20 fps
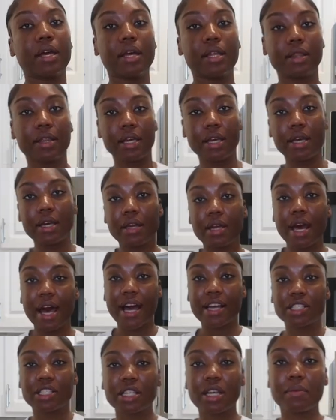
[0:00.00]
and then
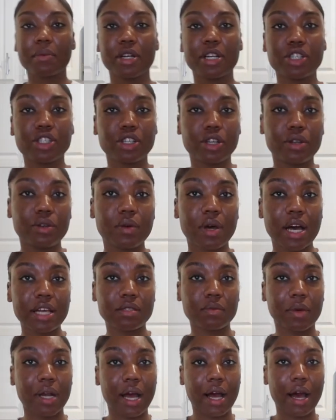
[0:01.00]
actually i'm going to show you
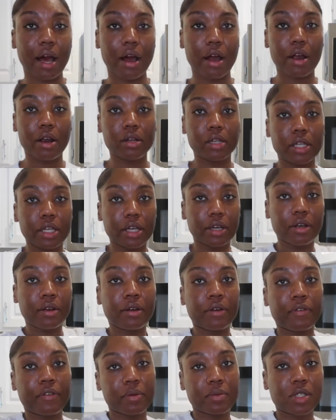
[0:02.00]
guys what i got
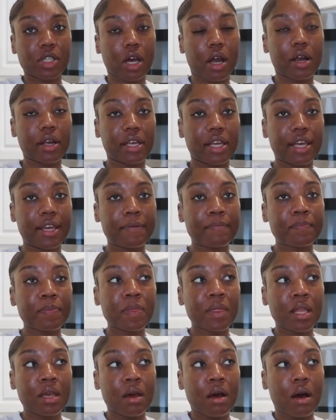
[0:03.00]
earlier from target
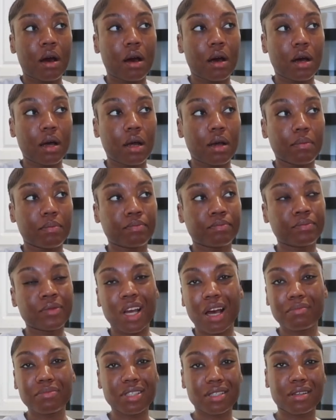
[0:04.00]
um
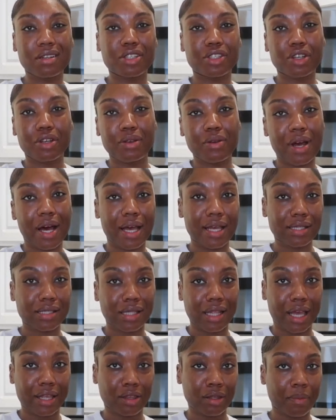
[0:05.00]
i'm just gonna show you guys
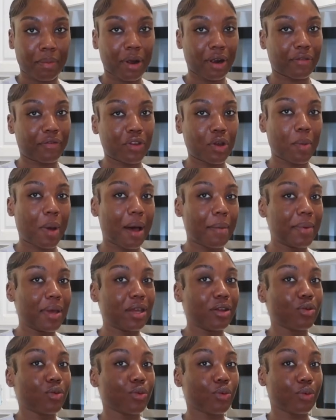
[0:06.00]
like the perfume i've
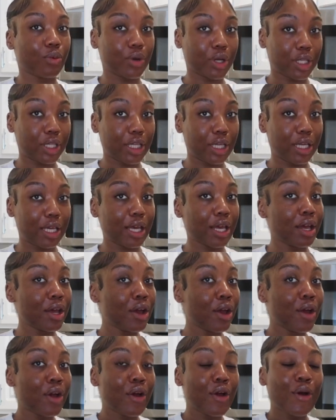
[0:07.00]
been really
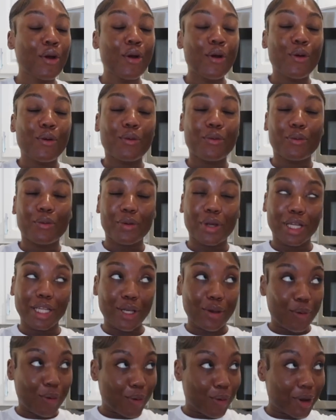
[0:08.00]

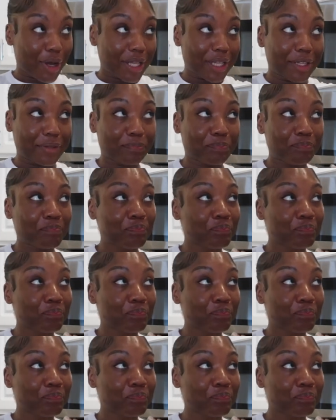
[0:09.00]
really on